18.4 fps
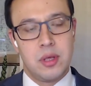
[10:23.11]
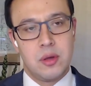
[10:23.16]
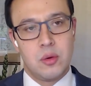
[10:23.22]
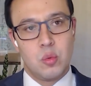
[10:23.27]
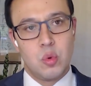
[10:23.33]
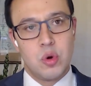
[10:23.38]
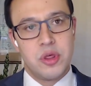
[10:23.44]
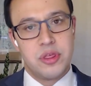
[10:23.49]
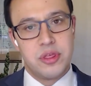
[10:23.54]

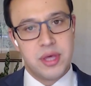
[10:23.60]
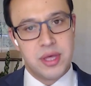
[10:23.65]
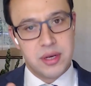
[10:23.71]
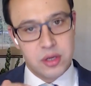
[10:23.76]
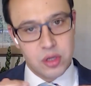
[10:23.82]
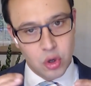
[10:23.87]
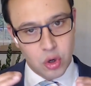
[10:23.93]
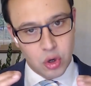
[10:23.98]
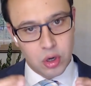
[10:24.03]
within
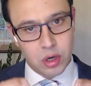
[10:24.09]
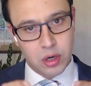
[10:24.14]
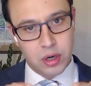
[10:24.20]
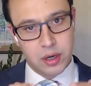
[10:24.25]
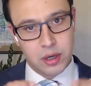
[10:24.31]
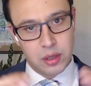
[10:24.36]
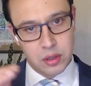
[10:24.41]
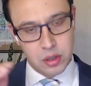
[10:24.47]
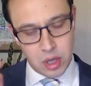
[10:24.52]

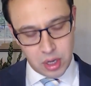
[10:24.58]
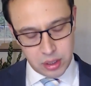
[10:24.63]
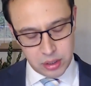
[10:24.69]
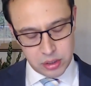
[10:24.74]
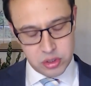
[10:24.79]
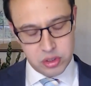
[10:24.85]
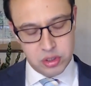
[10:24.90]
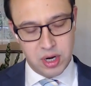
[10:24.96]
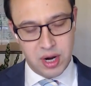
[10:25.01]
your
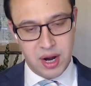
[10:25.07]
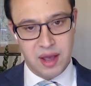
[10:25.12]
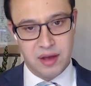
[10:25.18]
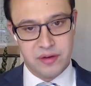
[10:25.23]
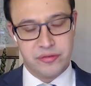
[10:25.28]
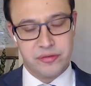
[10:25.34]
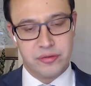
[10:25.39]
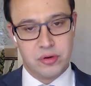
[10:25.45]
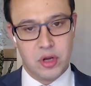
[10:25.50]
knowledge
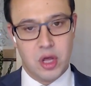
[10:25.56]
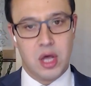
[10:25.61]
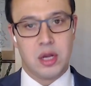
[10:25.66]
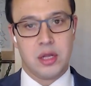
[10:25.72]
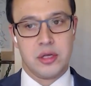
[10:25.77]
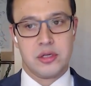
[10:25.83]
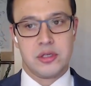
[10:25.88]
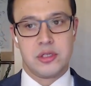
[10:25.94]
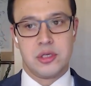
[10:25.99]
graph
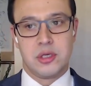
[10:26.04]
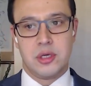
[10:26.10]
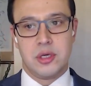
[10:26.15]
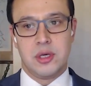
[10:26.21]
knowledge.